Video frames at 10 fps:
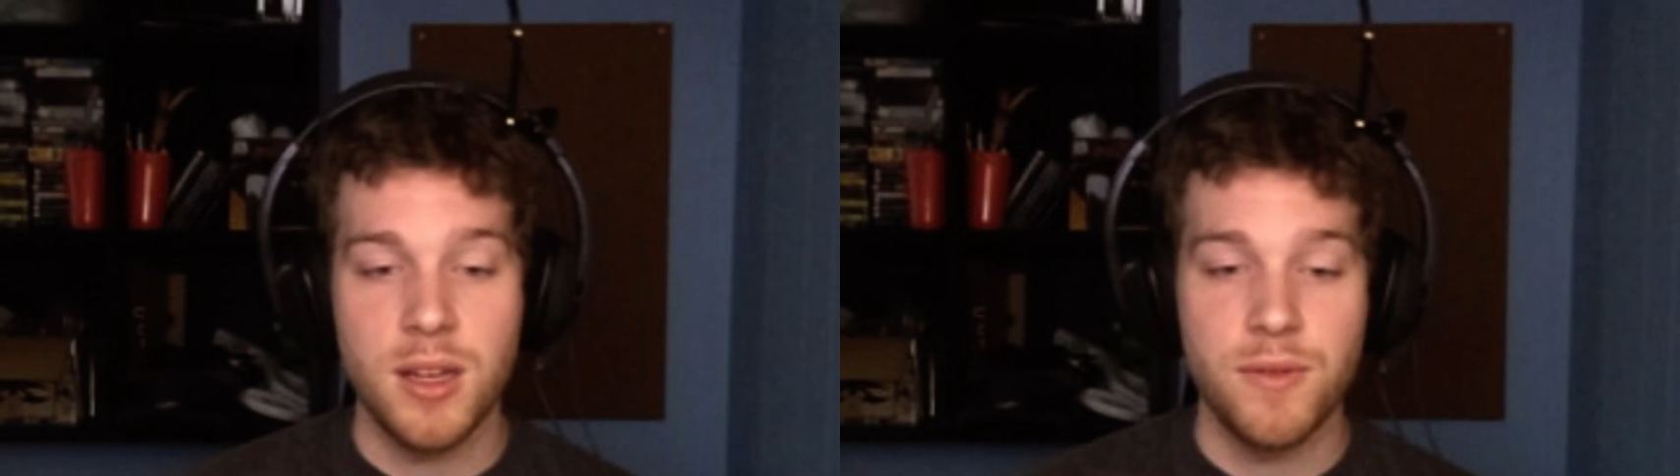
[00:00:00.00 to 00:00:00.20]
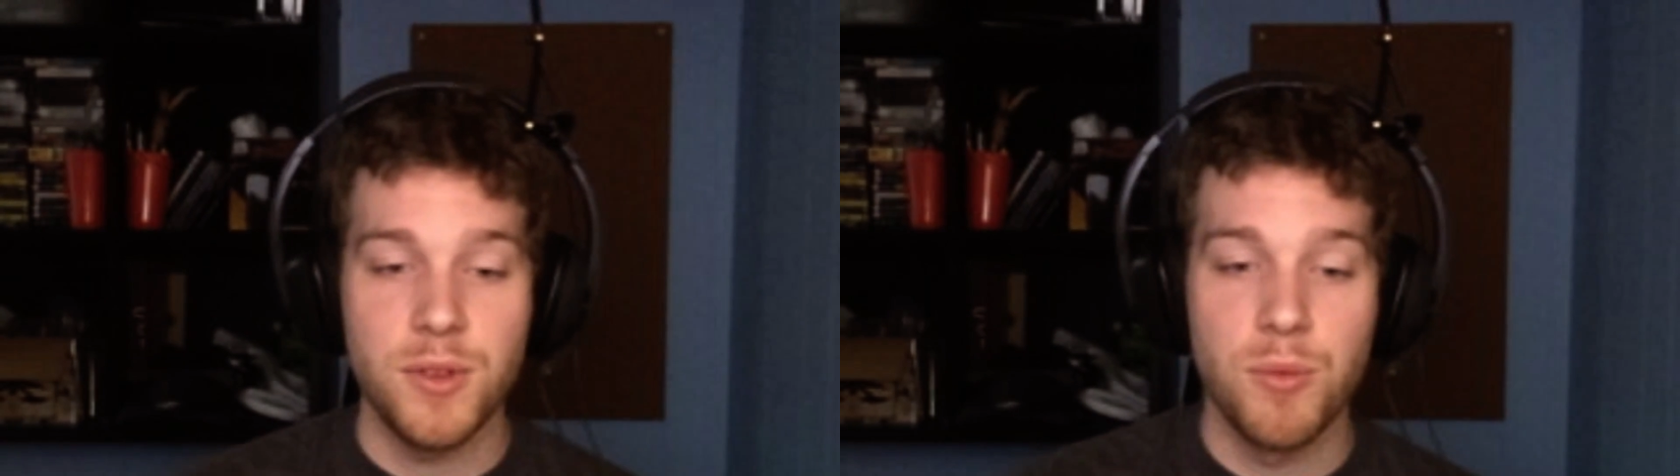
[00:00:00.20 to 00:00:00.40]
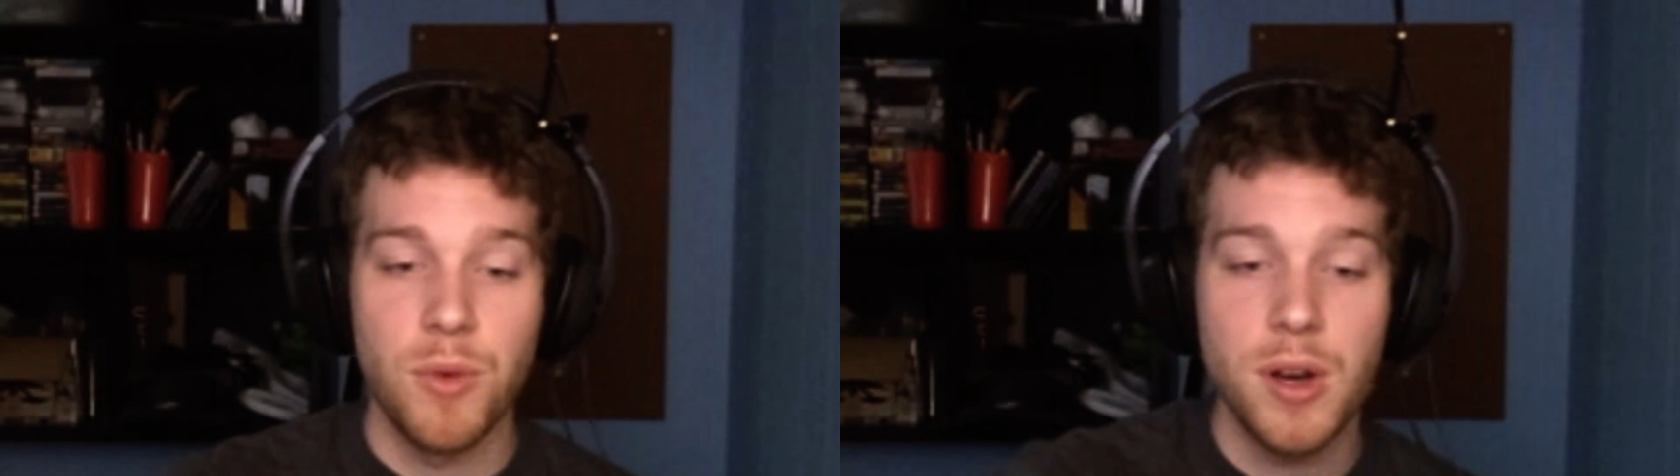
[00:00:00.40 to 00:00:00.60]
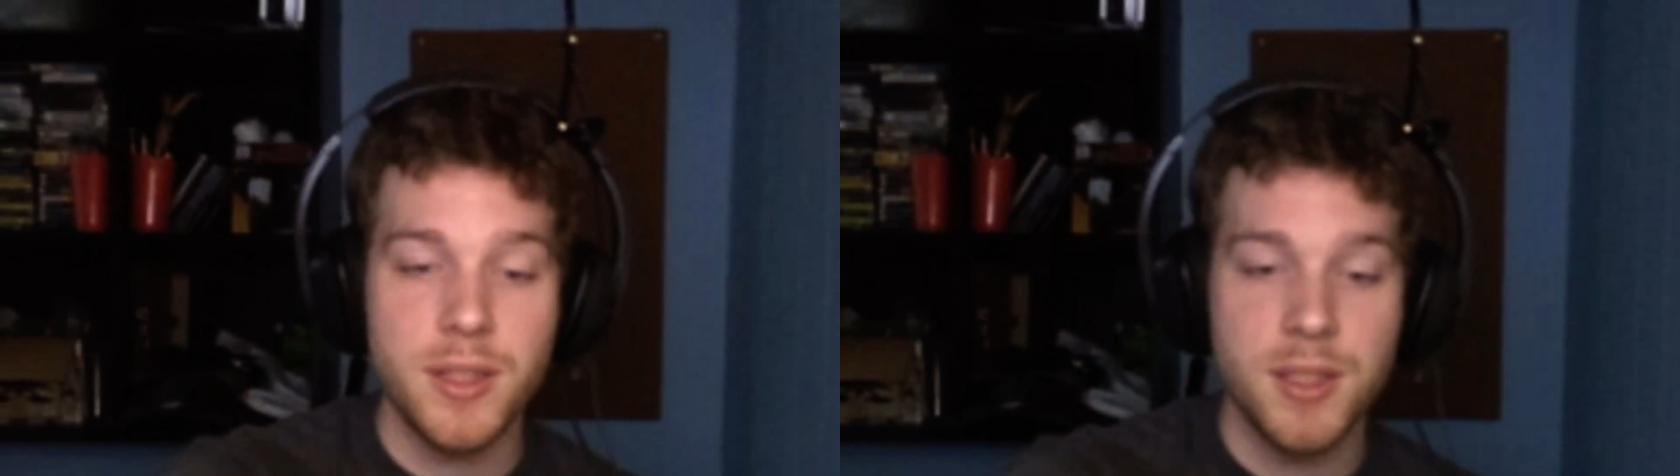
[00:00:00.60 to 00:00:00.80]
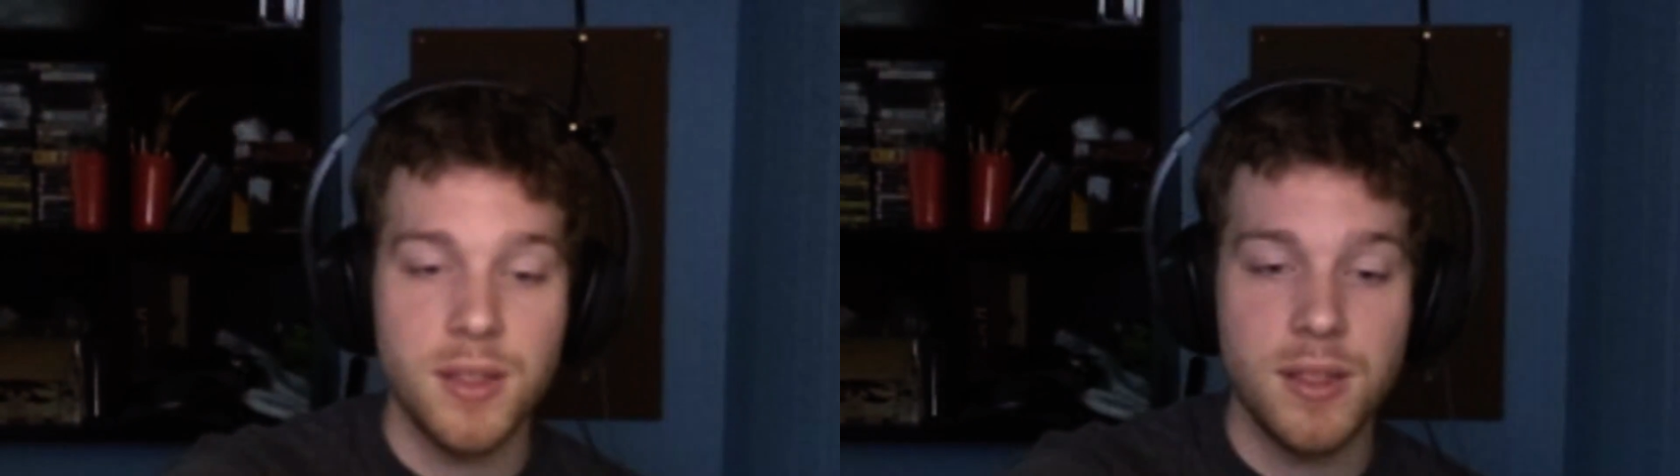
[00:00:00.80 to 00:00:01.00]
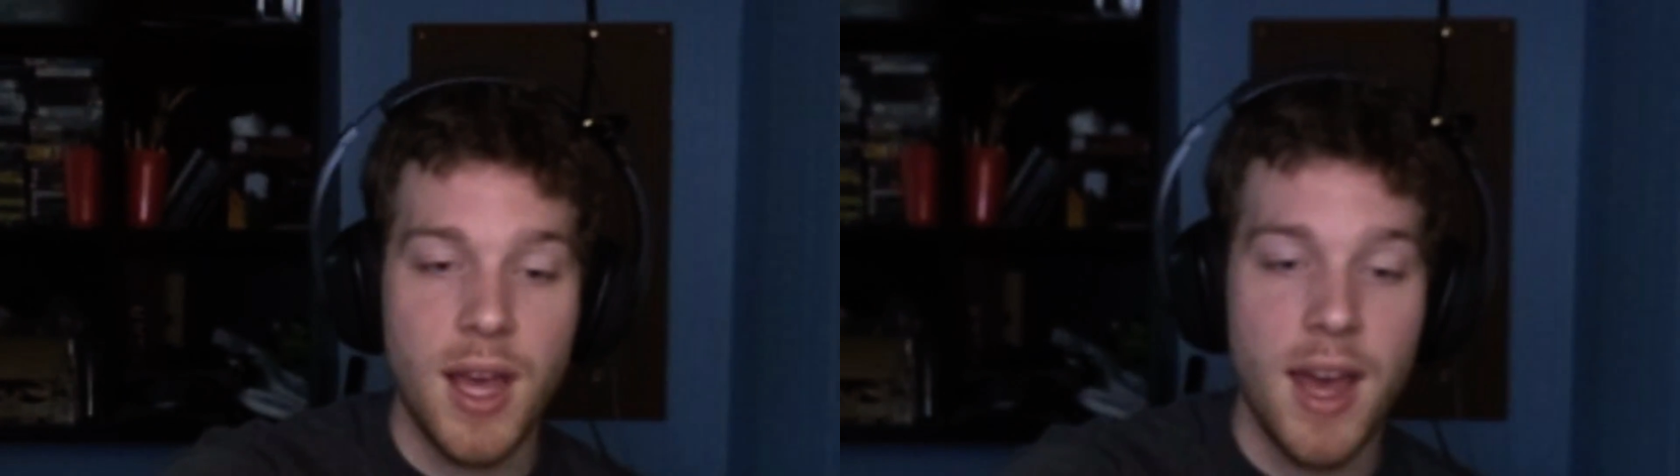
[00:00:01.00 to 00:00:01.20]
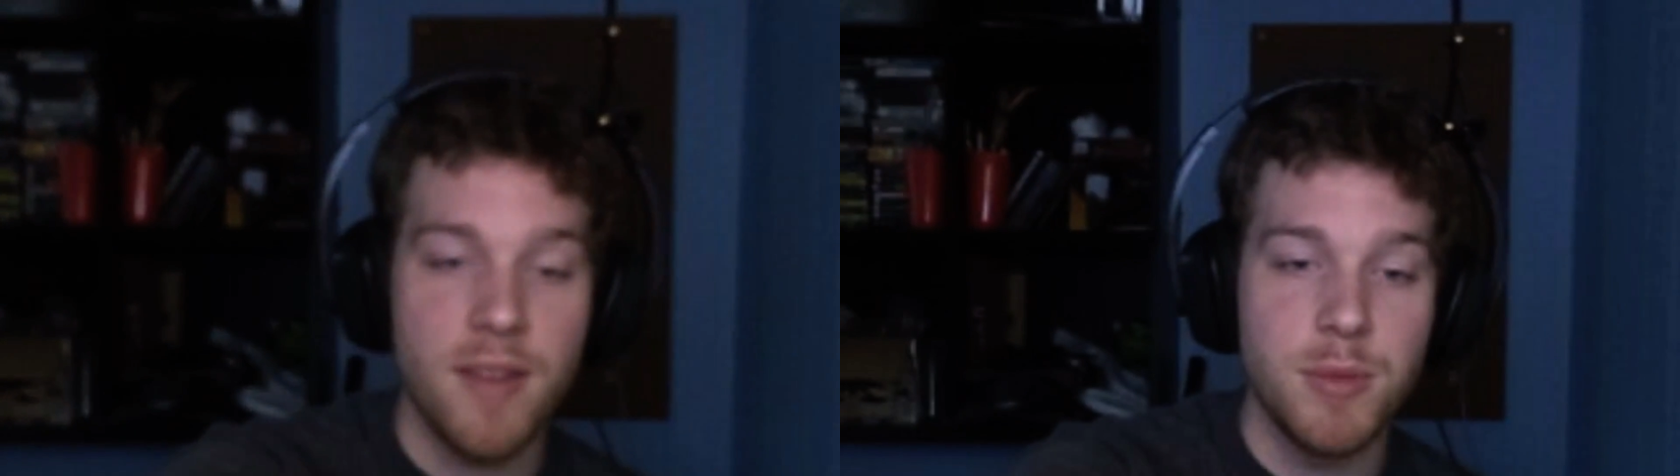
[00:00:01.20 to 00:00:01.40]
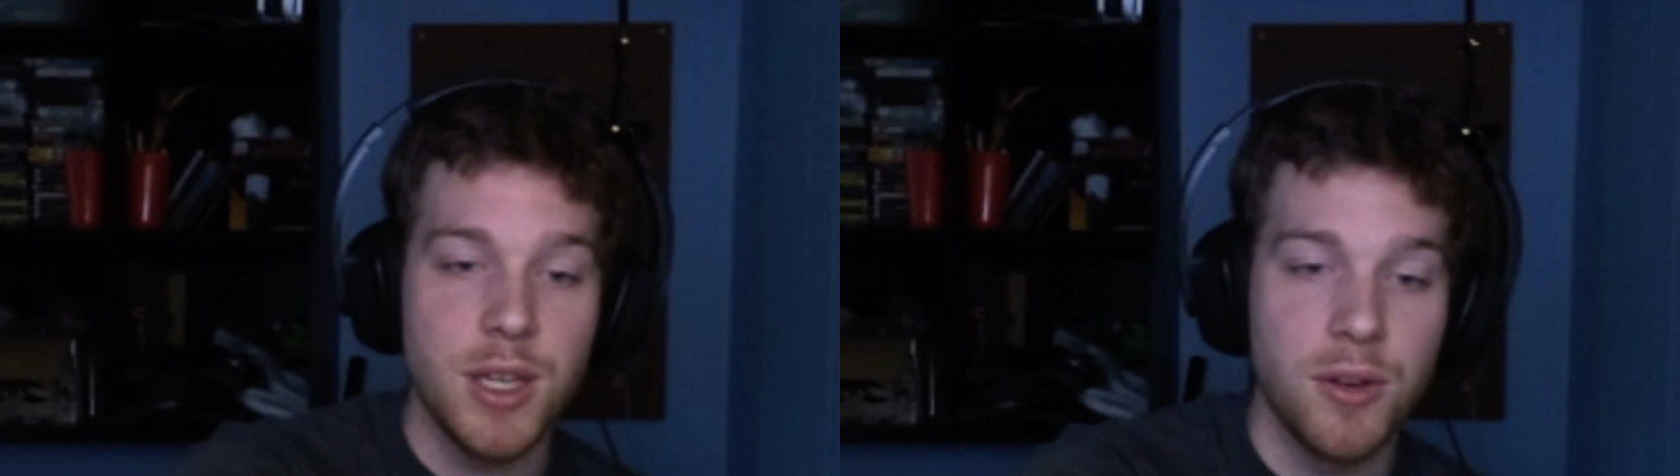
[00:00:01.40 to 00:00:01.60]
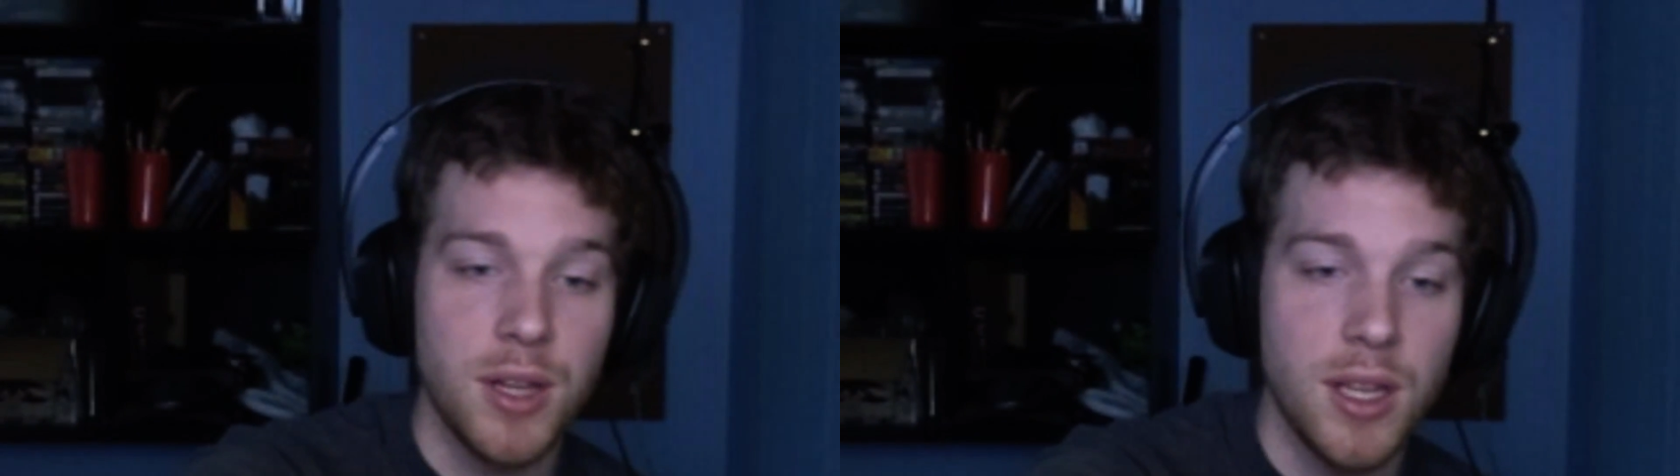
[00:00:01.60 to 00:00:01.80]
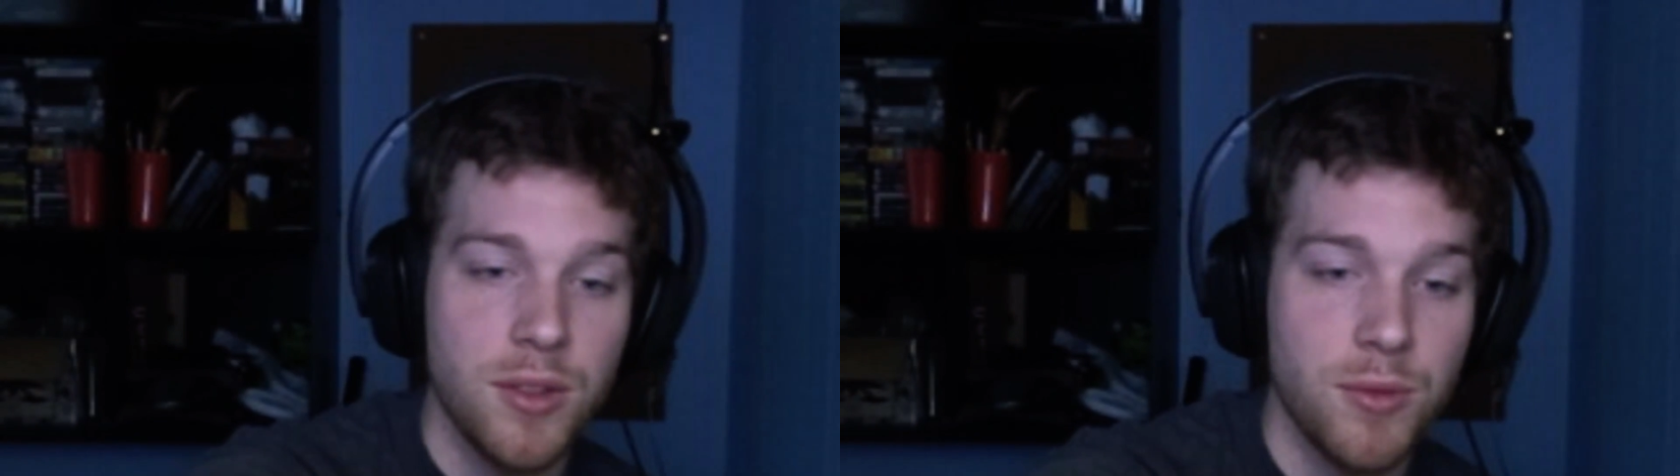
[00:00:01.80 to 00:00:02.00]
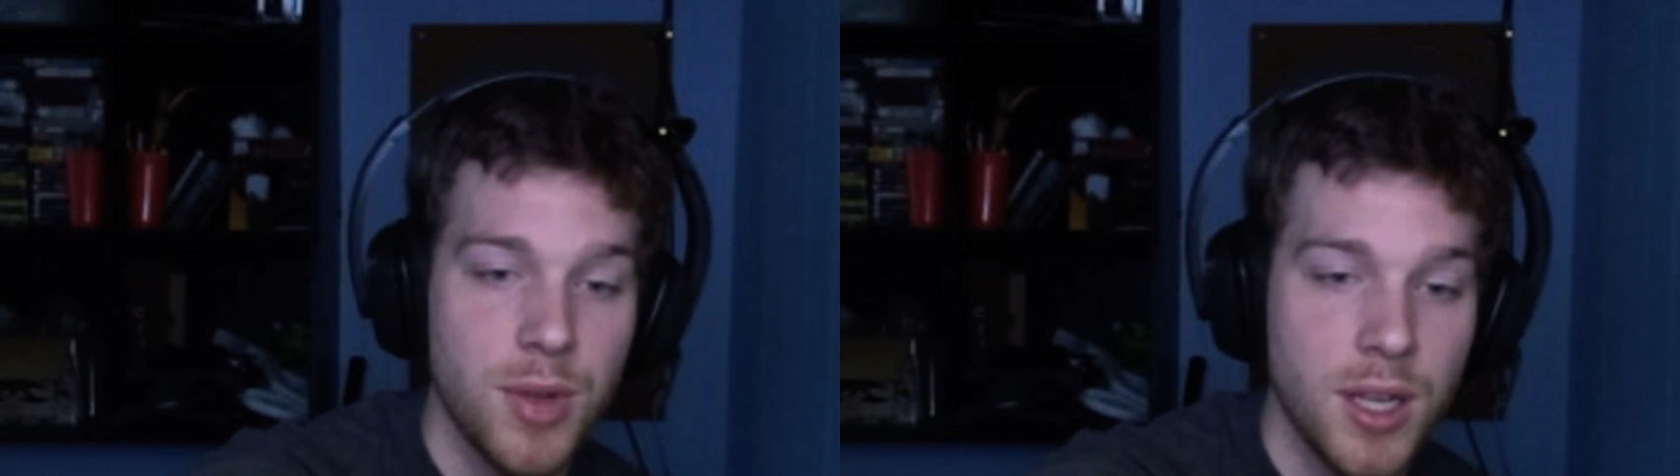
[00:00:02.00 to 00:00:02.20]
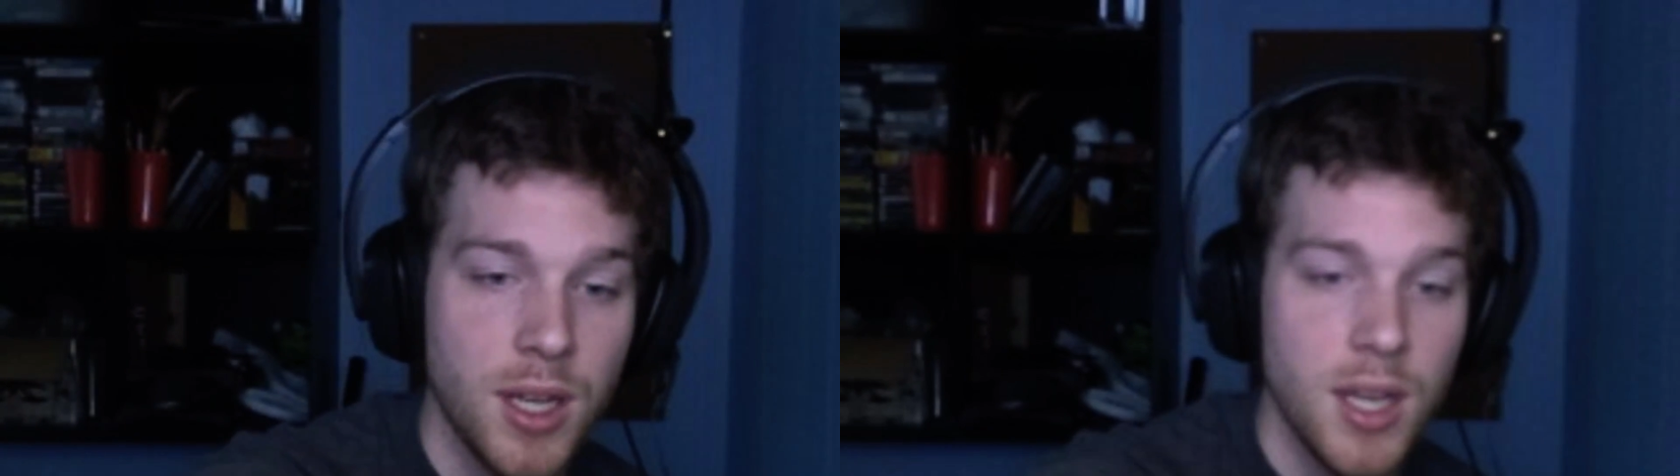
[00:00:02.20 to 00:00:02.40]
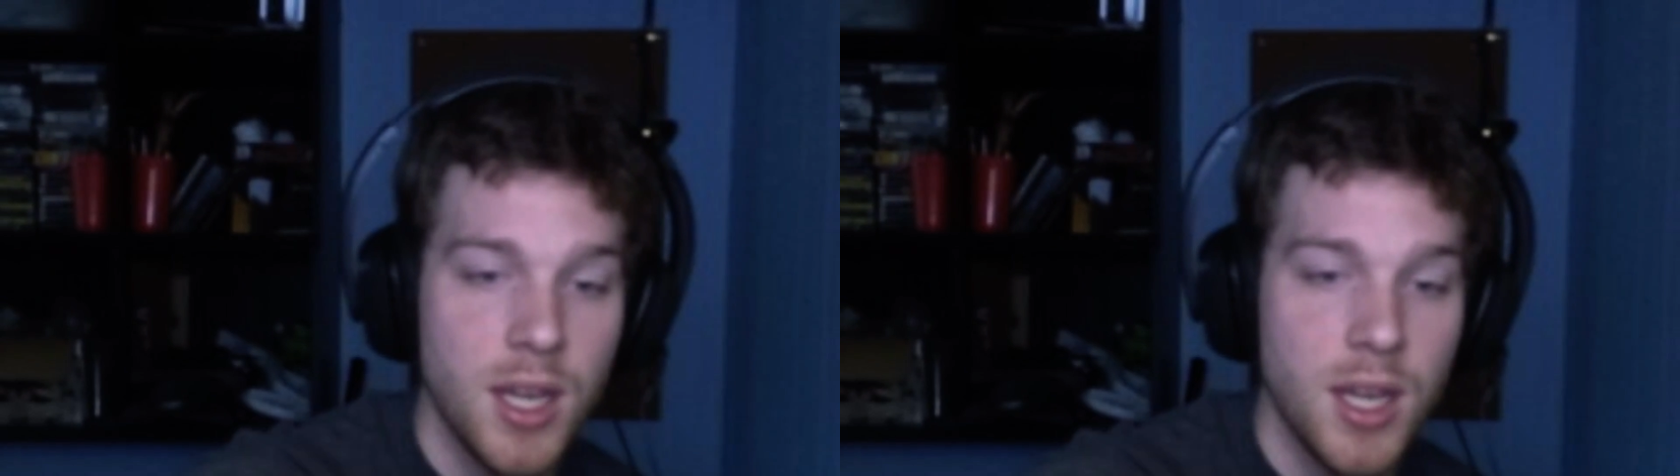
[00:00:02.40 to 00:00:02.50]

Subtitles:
and if you want to have me go to E3,